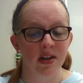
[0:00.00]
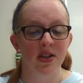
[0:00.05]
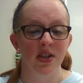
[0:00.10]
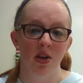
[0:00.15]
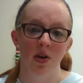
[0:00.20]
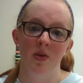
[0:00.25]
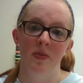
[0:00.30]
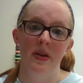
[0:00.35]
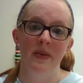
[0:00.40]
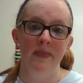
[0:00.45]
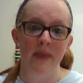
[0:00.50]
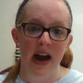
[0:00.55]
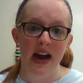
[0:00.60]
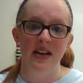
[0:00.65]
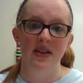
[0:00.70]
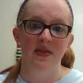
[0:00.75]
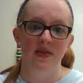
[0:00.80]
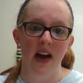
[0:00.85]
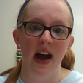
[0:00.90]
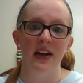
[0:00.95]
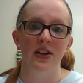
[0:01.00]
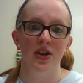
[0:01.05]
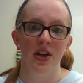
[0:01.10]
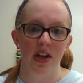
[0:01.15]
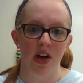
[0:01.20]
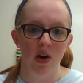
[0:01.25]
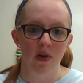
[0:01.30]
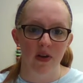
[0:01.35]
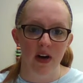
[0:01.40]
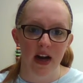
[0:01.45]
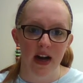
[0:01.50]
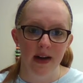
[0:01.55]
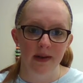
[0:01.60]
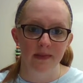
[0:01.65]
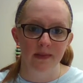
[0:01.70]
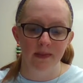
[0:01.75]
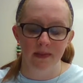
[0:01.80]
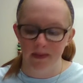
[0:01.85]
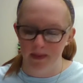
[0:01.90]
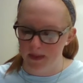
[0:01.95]
so it'd be manufacturing overhead.
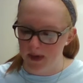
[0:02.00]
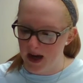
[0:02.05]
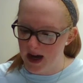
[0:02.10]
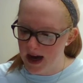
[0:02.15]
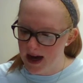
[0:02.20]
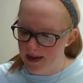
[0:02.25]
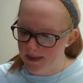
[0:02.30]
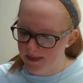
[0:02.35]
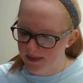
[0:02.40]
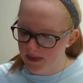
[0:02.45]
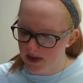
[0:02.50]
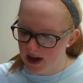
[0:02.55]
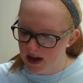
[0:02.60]
Okay.